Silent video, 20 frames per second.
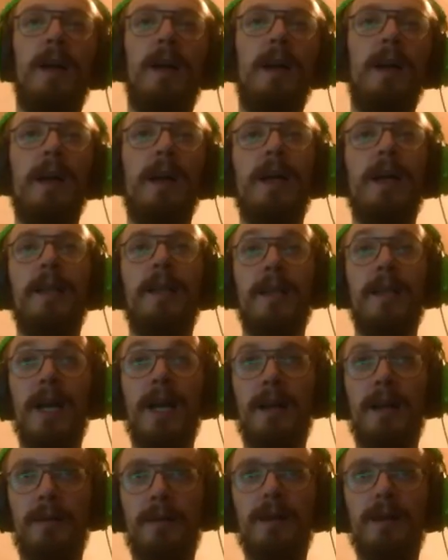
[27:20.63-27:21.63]
And
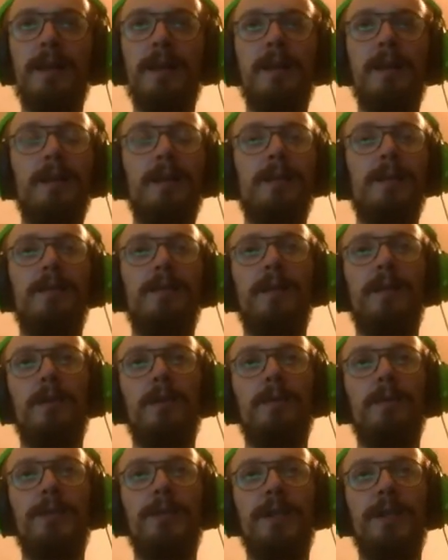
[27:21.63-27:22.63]
I think these are
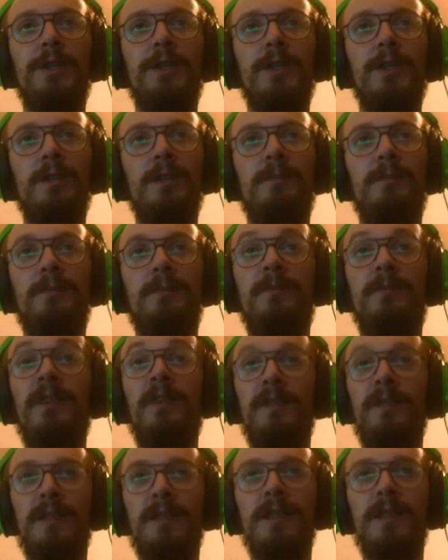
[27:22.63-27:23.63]
welcome changes. Will
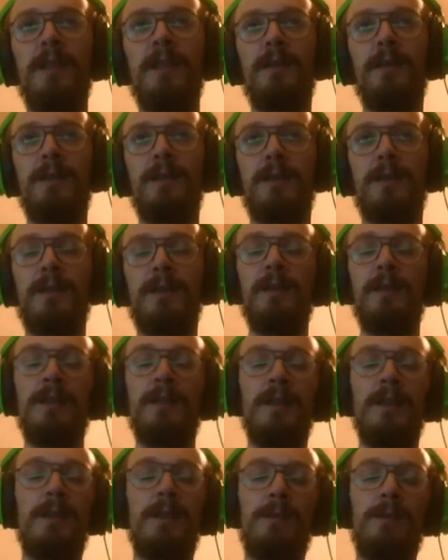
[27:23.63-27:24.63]
we still
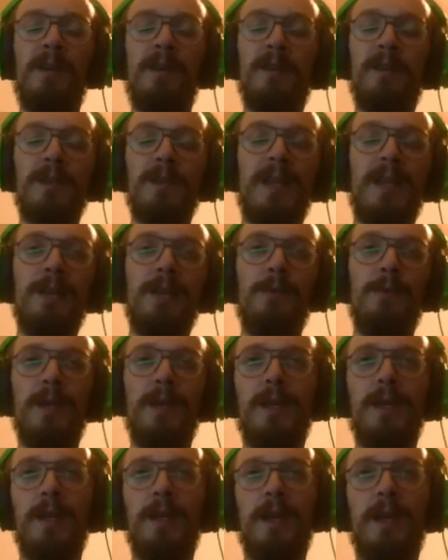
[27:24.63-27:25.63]
see Ravenous
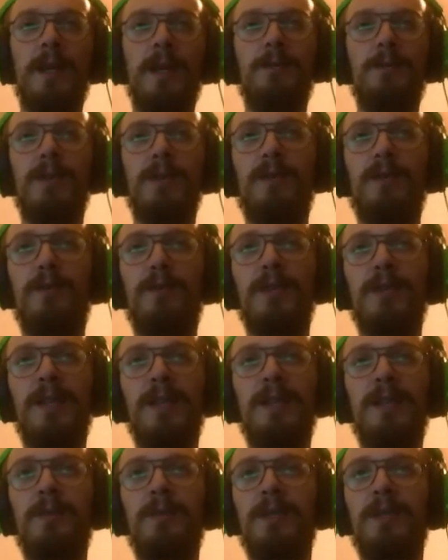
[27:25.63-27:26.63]
Hydra as first
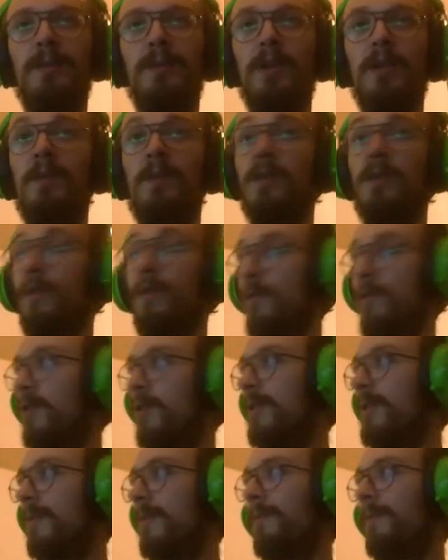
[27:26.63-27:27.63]
item on some champions? Of
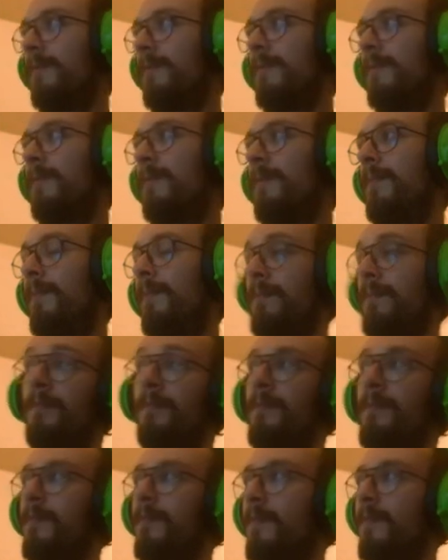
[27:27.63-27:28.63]
course.
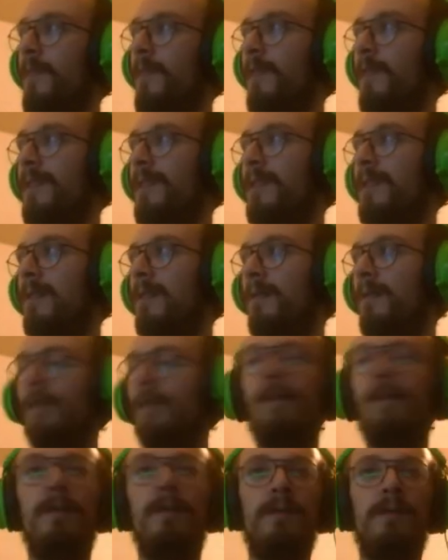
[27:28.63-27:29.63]
Will we
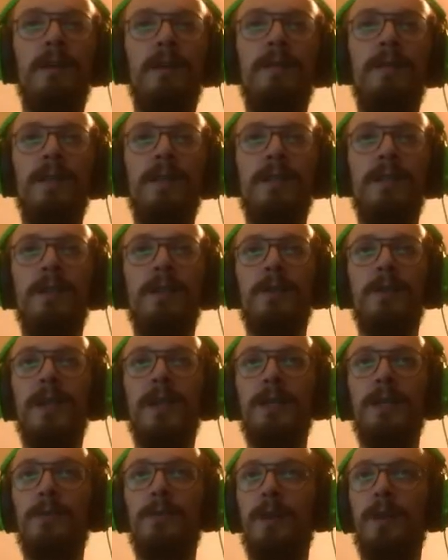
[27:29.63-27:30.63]
see it on
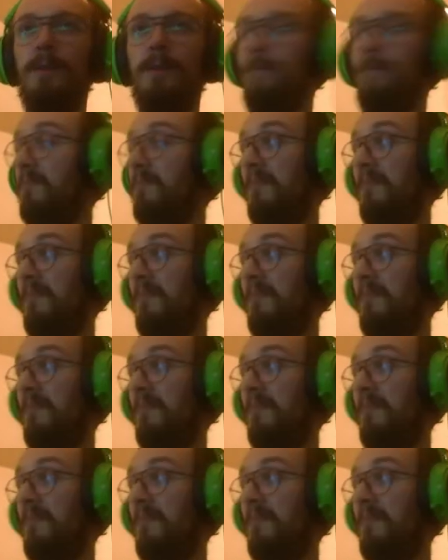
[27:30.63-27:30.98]
Ezreal?